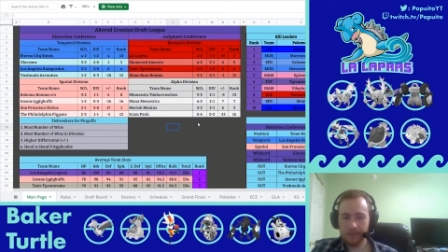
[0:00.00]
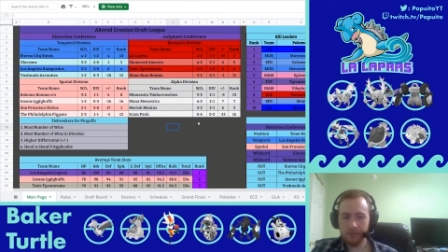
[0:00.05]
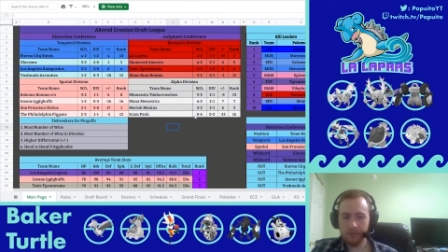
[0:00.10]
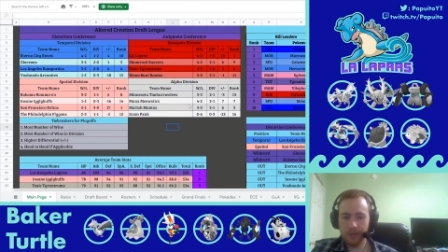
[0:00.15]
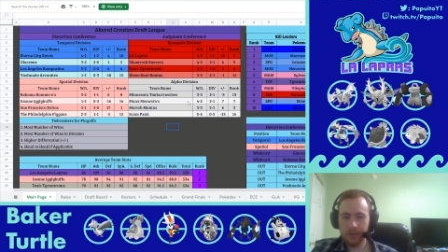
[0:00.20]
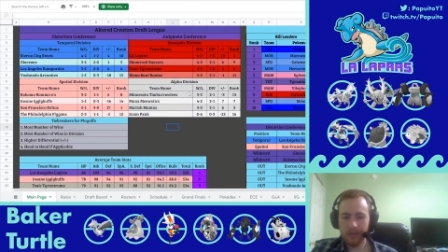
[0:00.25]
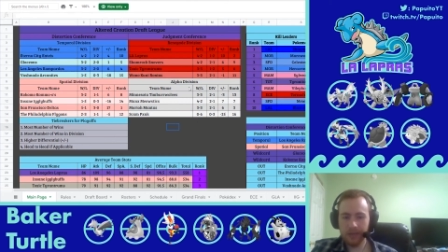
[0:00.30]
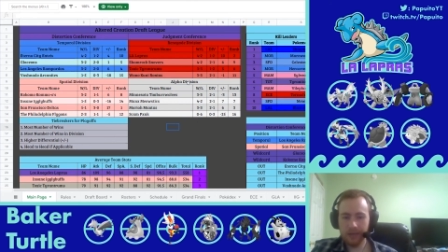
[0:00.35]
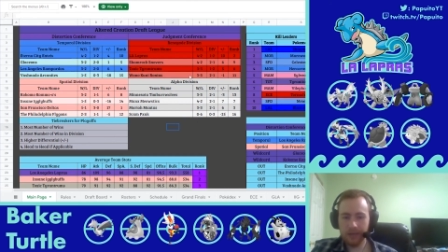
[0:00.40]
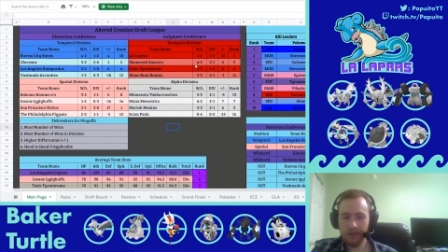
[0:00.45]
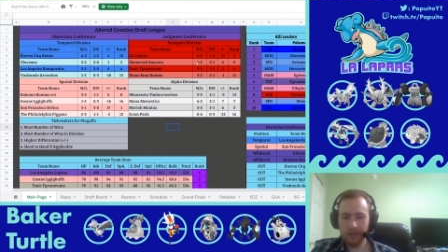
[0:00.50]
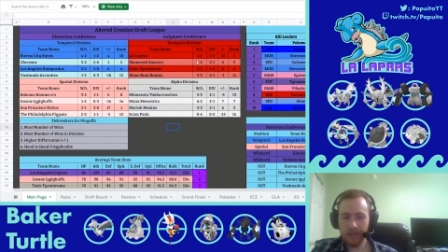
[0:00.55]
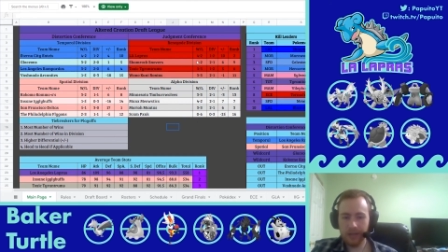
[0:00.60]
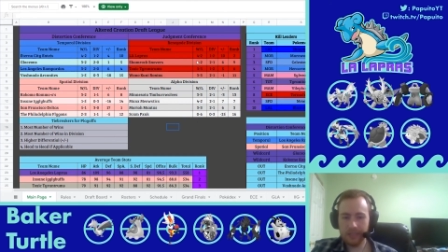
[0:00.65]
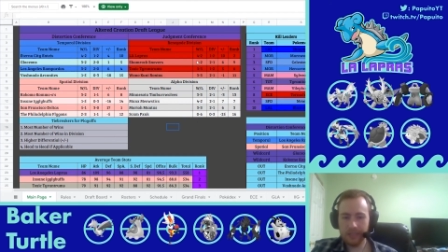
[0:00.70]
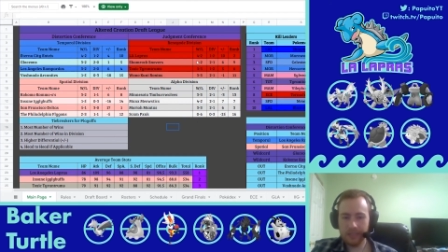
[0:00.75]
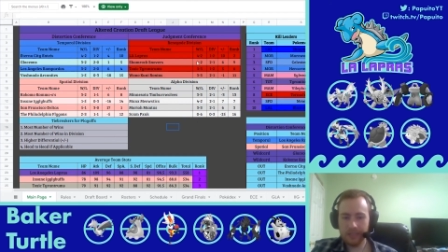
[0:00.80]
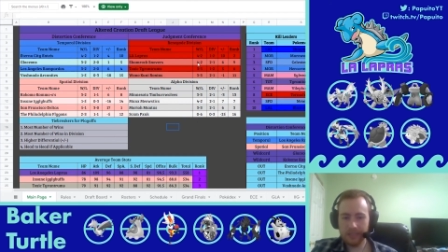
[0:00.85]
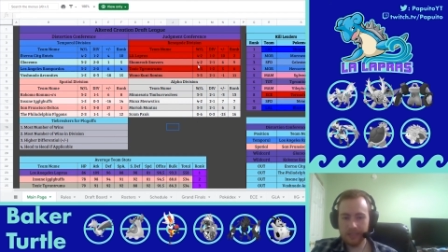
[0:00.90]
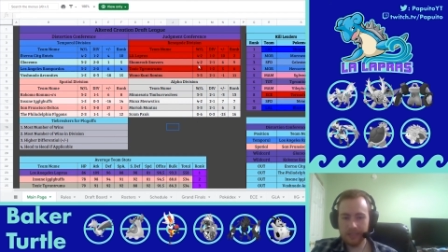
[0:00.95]
right now I
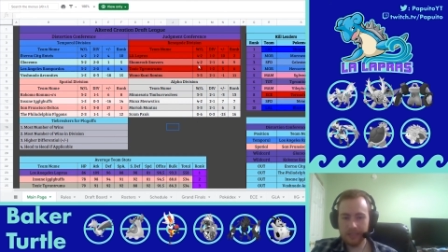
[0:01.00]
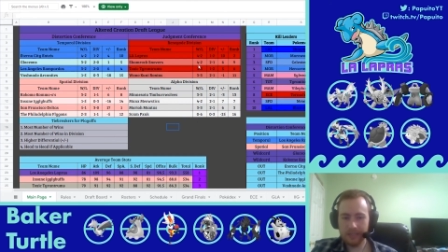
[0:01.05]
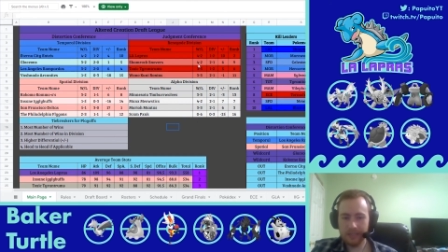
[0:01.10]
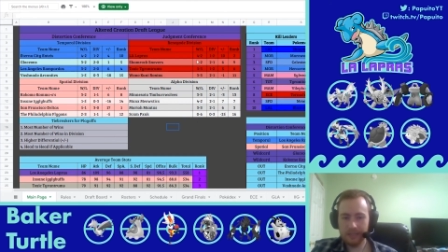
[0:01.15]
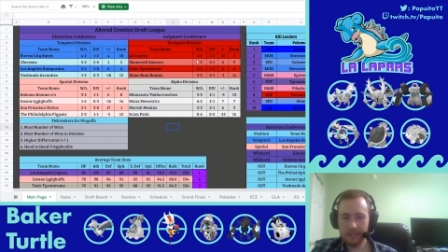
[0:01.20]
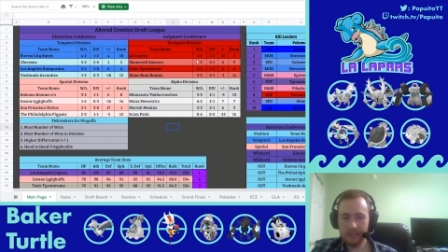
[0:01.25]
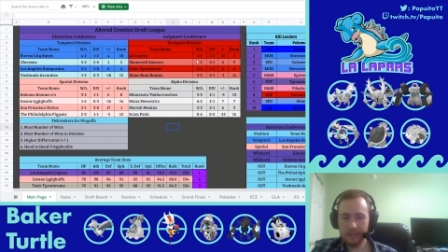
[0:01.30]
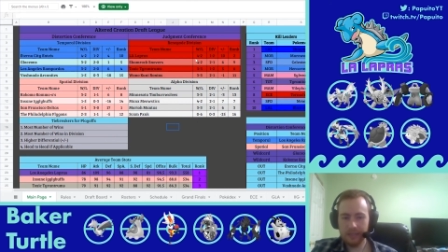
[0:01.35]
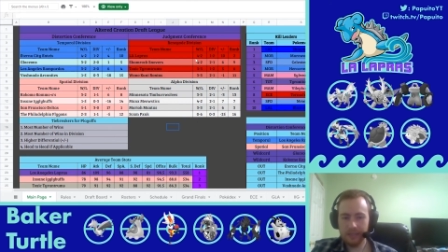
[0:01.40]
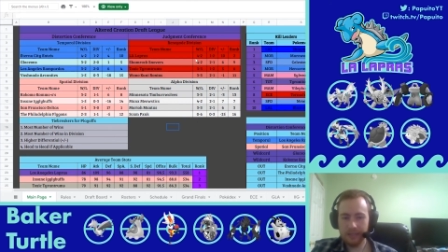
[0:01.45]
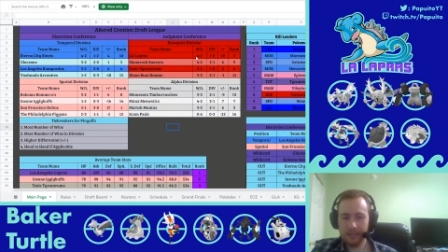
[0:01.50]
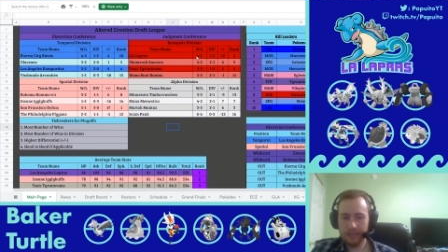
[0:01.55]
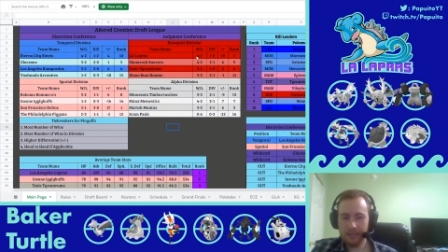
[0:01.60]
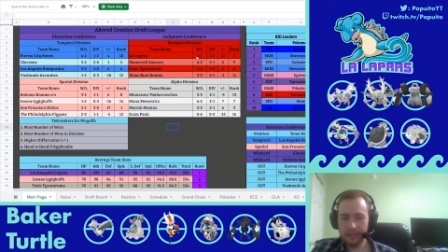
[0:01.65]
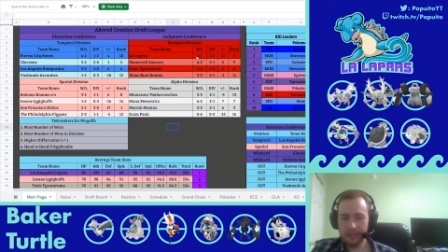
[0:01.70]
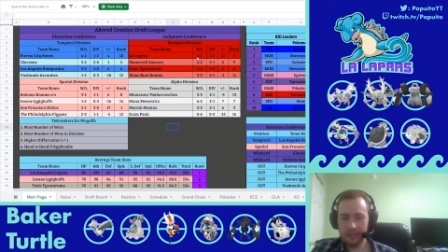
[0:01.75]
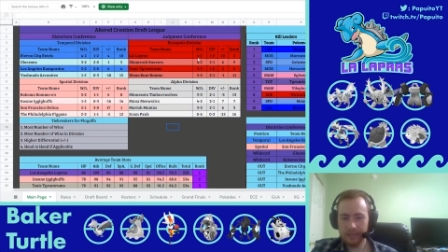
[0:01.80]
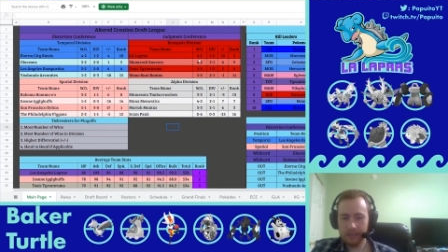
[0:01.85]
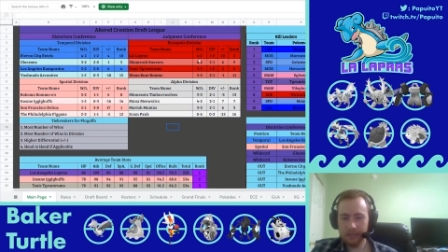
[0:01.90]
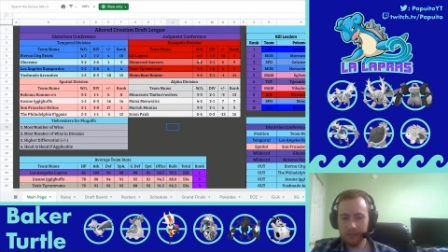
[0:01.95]

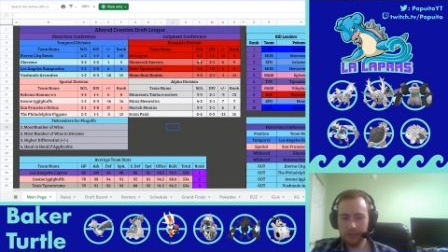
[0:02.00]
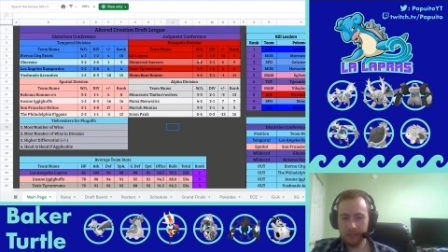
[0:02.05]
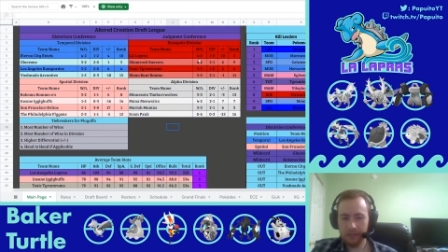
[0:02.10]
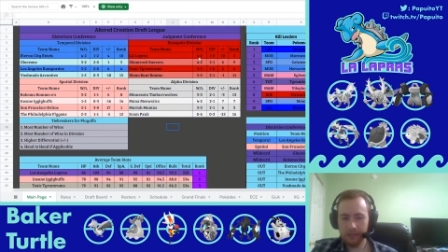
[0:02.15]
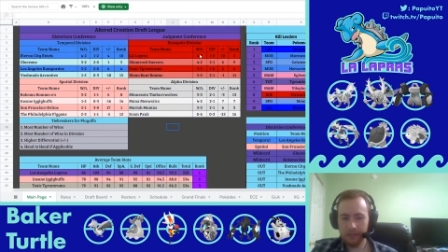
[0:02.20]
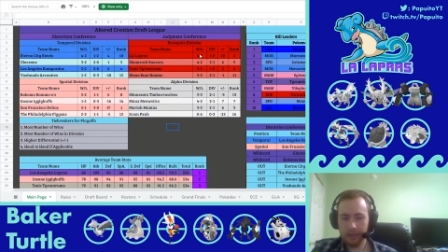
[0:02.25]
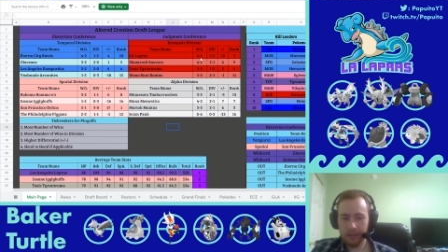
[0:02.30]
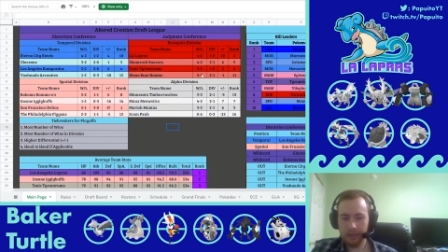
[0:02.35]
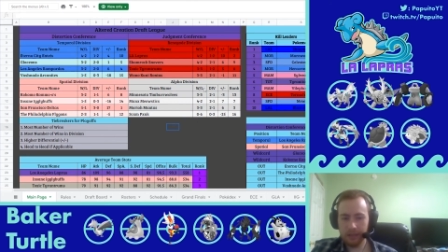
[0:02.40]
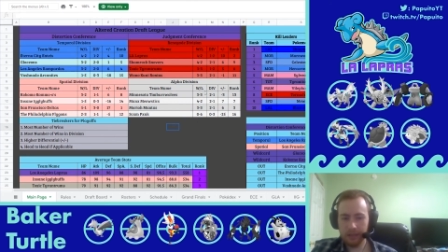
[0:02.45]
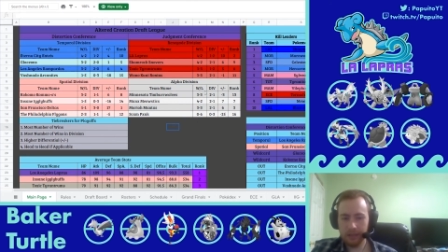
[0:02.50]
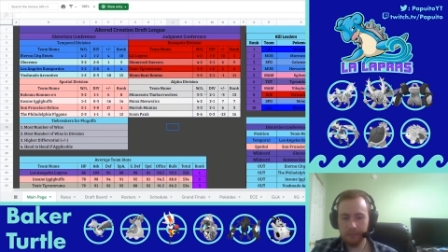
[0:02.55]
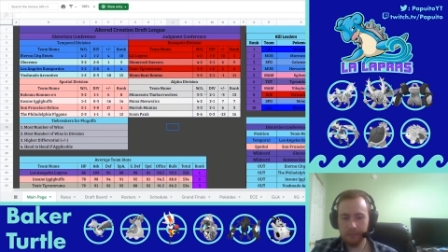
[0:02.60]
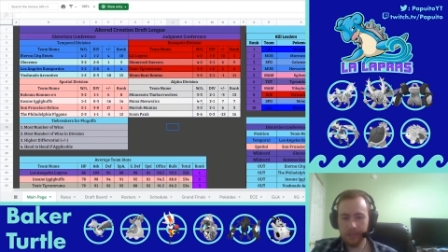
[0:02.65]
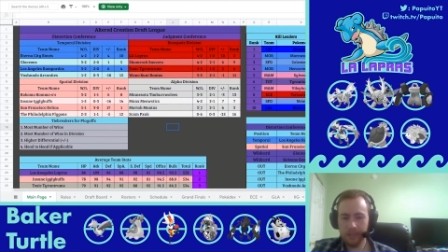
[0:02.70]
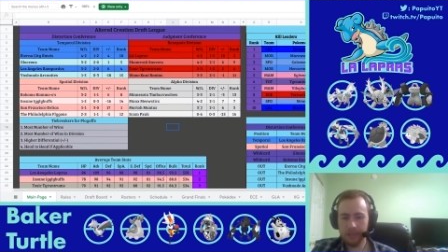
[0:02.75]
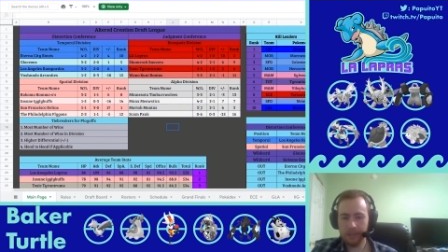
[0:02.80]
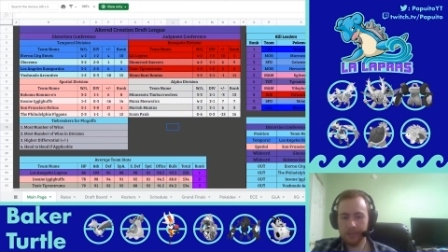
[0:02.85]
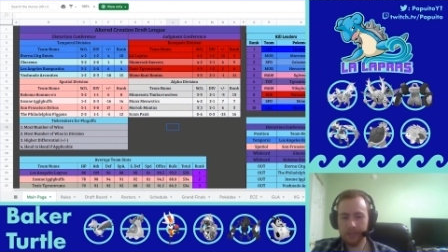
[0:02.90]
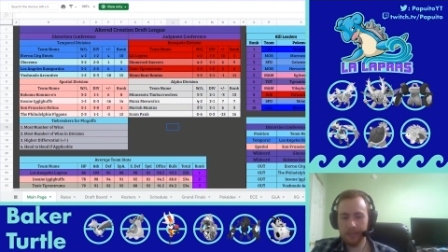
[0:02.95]
still am
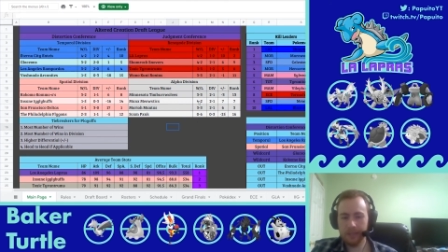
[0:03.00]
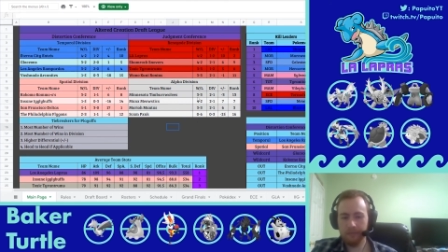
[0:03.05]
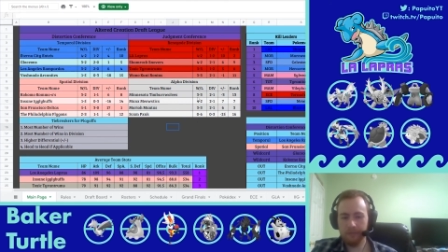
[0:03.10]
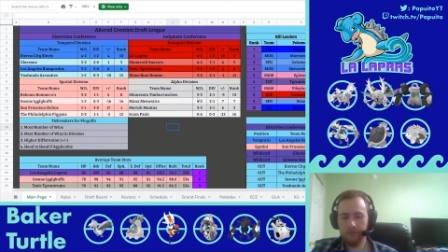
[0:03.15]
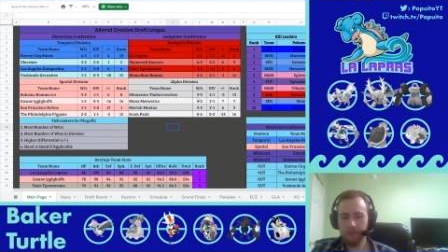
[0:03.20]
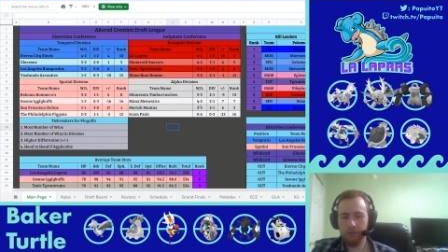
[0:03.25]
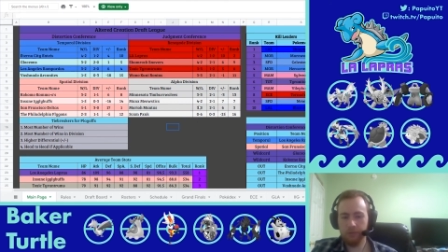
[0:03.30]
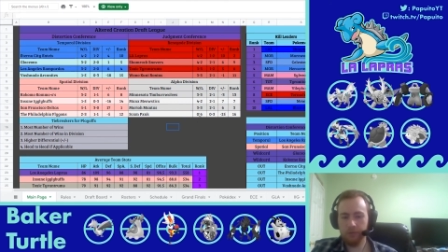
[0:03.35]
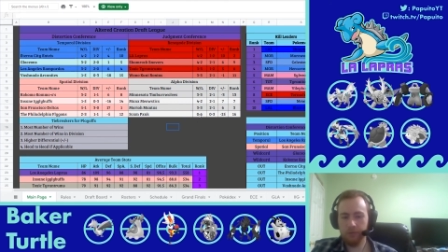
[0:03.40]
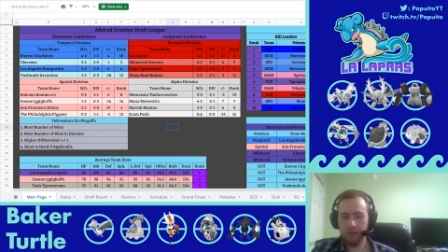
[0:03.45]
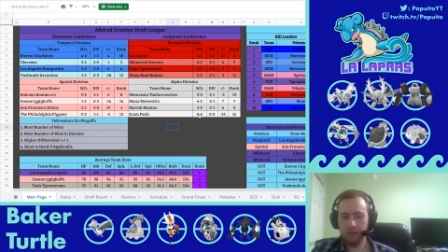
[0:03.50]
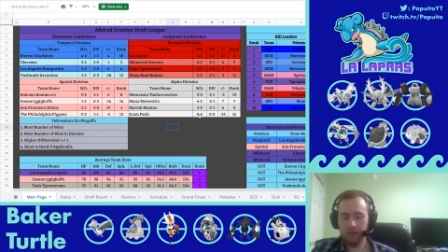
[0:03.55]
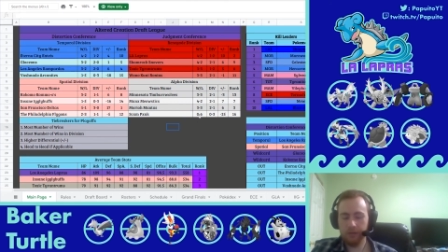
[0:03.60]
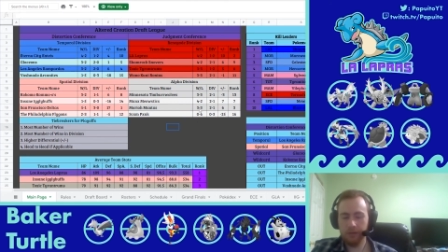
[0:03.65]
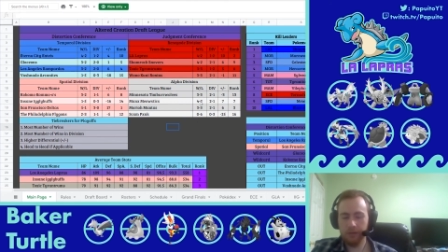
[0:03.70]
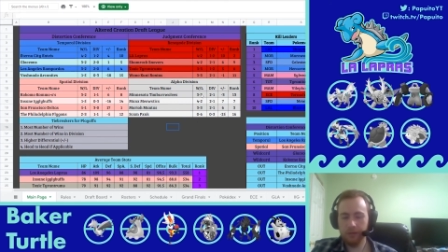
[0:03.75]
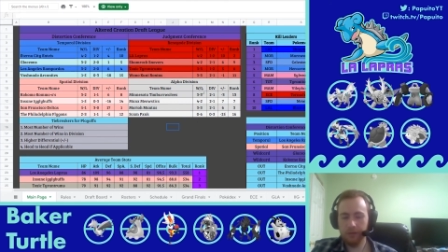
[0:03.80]
in the top 4,